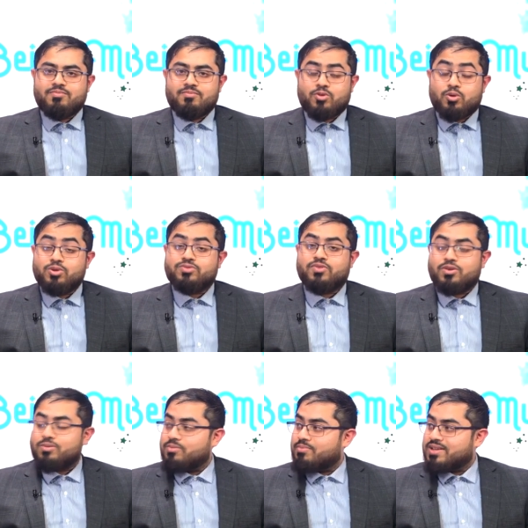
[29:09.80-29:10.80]
cause for
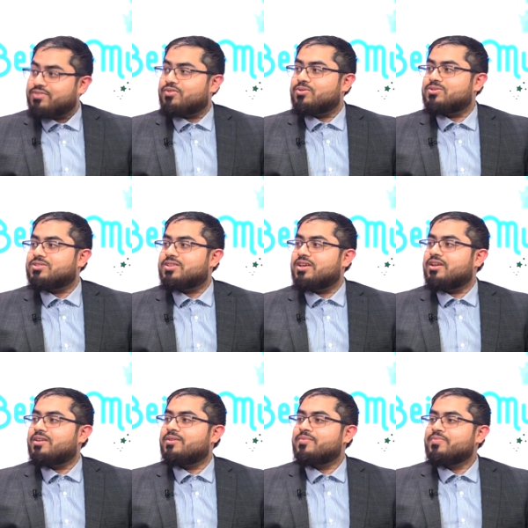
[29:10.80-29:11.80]
massive
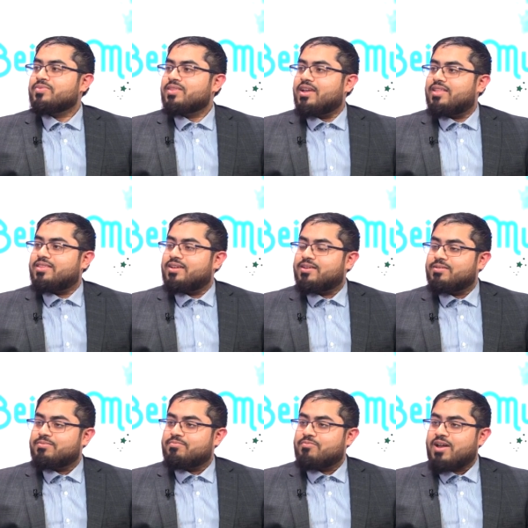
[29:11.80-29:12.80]
concern, and
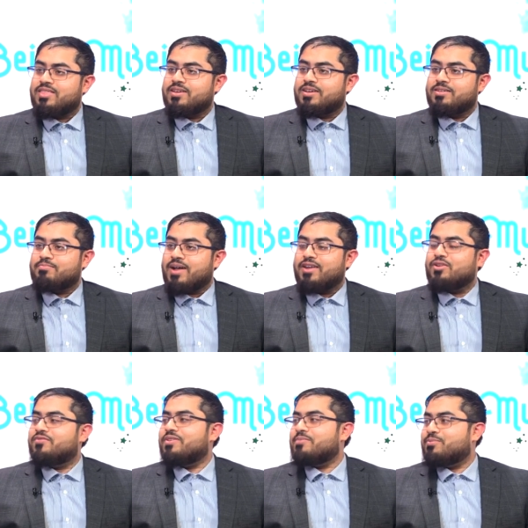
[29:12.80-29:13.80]
then by
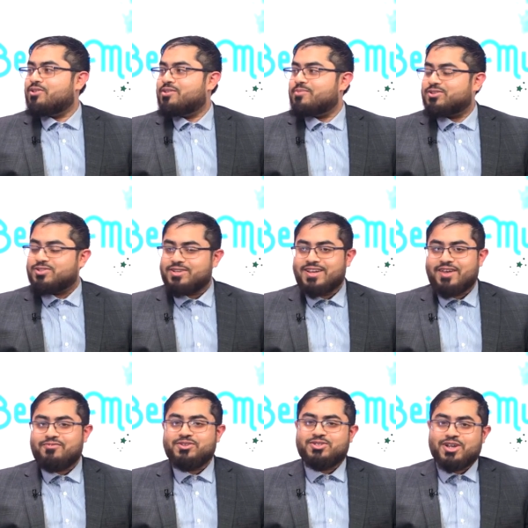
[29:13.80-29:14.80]
November, pretty much
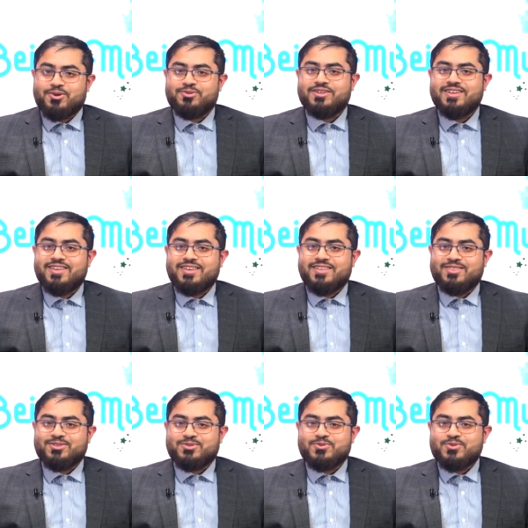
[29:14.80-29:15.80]
every child in
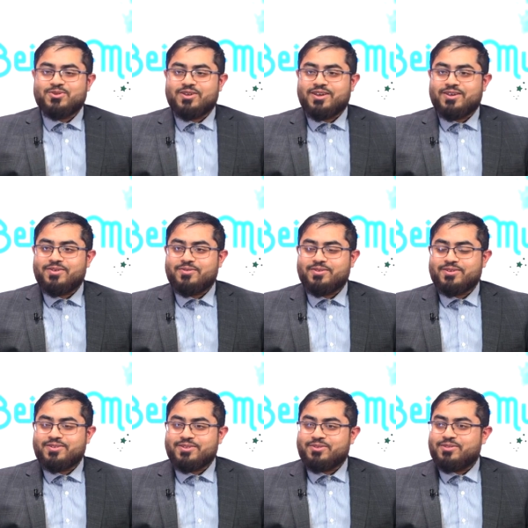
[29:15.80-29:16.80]
the school,
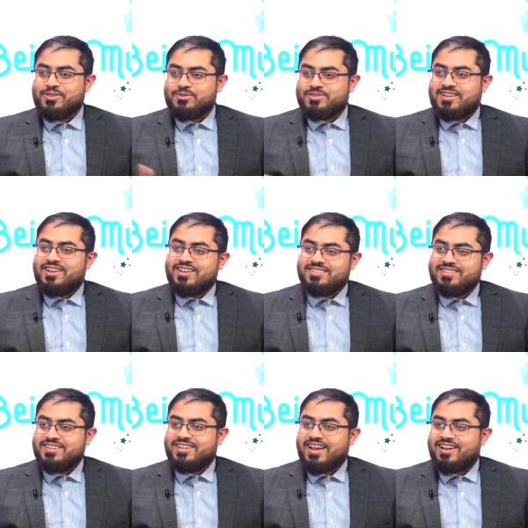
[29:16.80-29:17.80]
there was
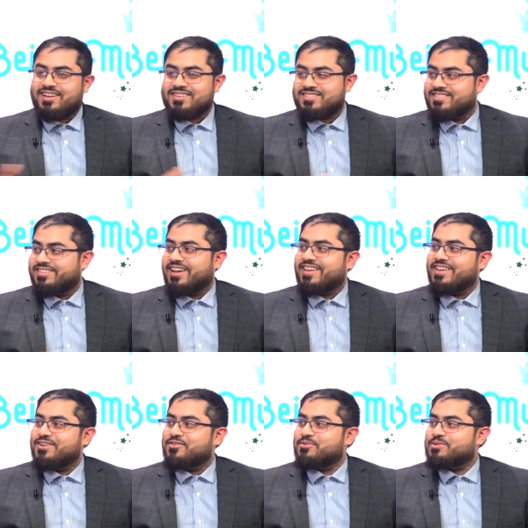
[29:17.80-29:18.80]
entire
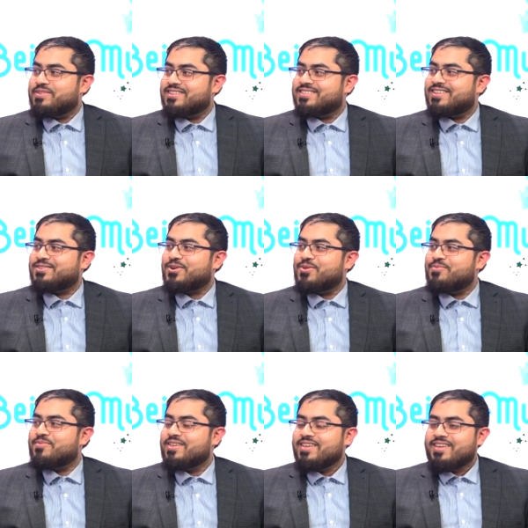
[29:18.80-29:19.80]
year groups being sent
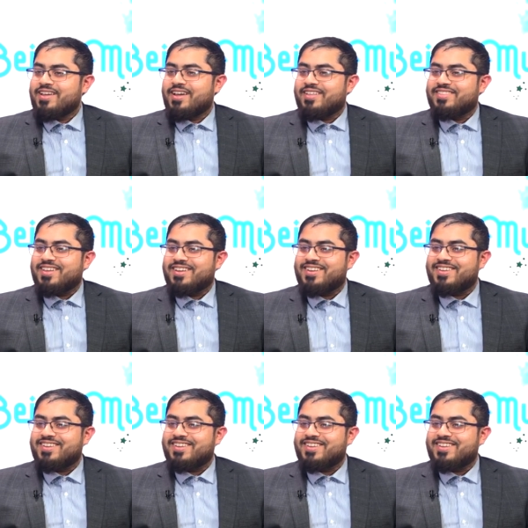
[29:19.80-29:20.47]
home, and then.